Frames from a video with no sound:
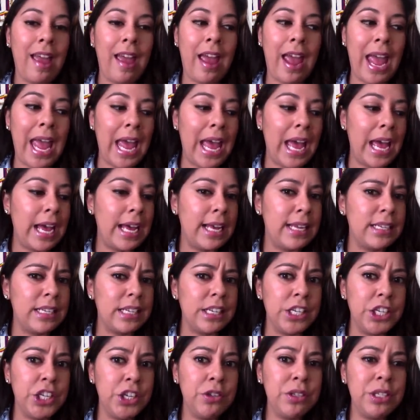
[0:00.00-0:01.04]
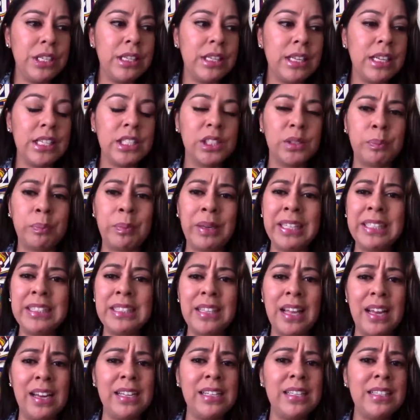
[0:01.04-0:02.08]
And in using this, my
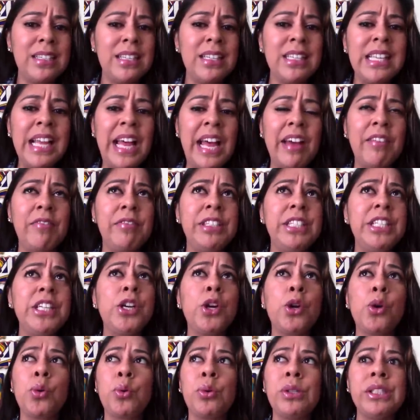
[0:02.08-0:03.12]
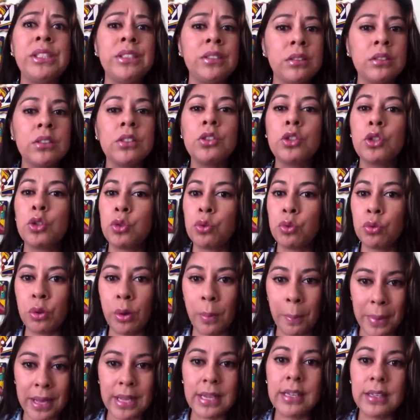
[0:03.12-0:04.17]
sinuses have decreased
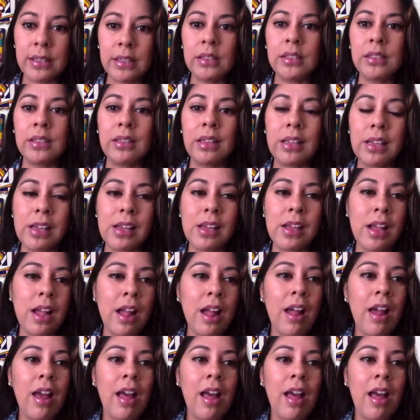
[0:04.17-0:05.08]
tremendously.